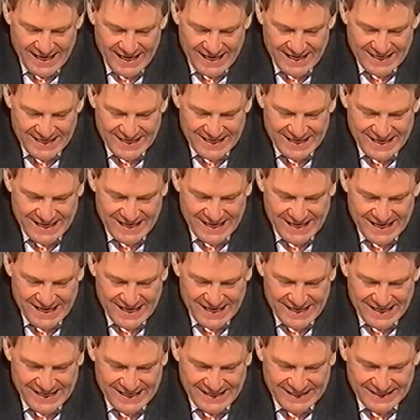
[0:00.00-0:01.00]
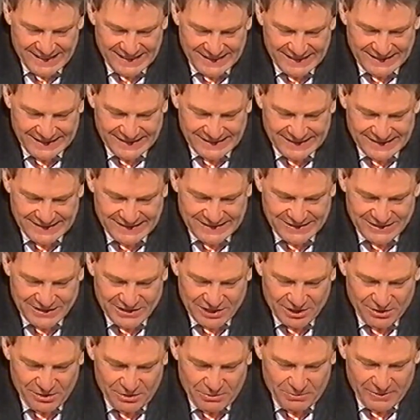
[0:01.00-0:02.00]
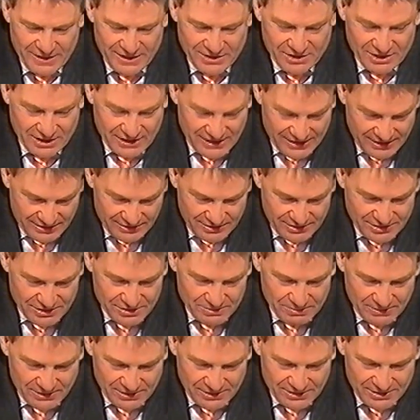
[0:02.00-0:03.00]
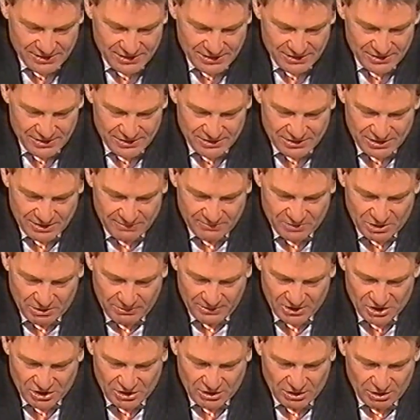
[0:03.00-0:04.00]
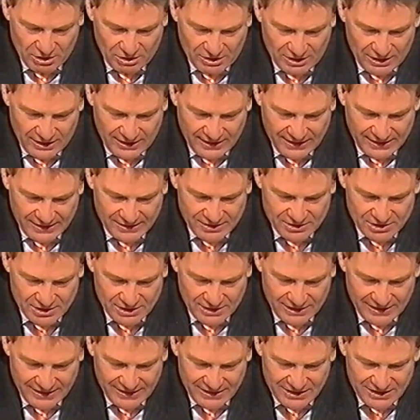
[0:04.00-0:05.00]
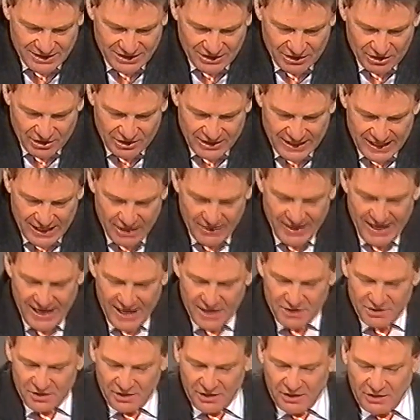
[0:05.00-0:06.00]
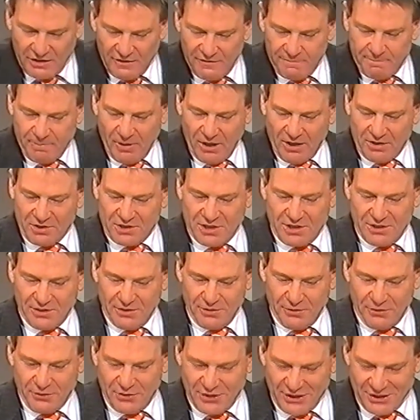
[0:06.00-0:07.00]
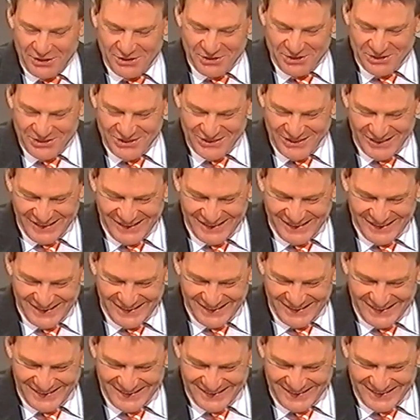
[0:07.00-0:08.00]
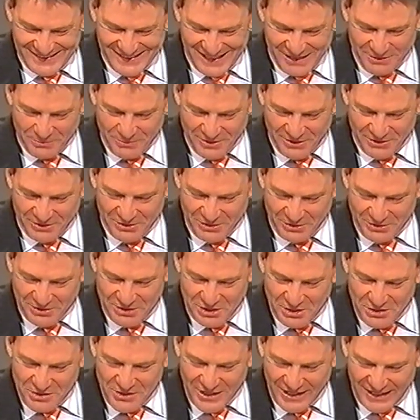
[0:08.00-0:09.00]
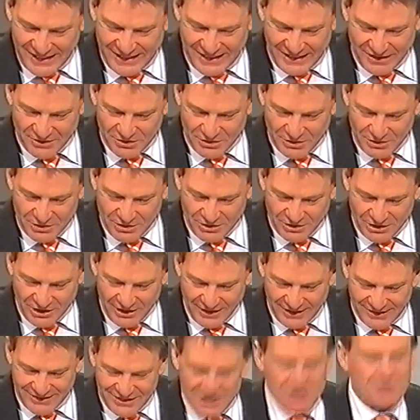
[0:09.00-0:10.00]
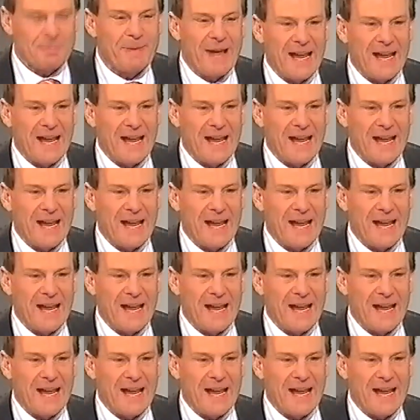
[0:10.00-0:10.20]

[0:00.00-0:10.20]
and. Uh, two weeks ago, this is what this is, and Jim, two weeks ago, you look like Celine Dion. Now, Andrea of Box Hill thinks uh, that with your new haircut, you look like this